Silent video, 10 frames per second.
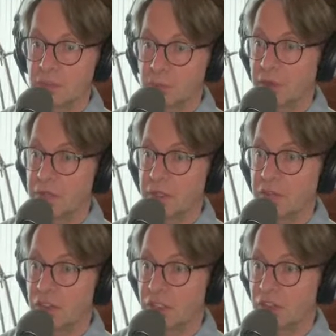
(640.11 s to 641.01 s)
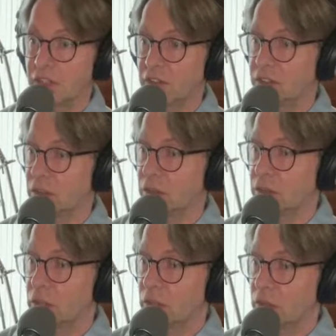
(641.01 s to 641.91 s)
JHJ song.
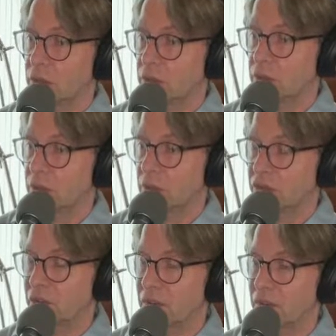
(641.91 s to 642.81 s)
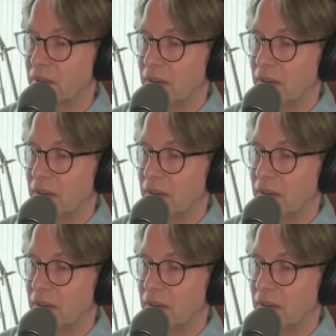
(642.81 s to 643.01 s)
Looking forward to it.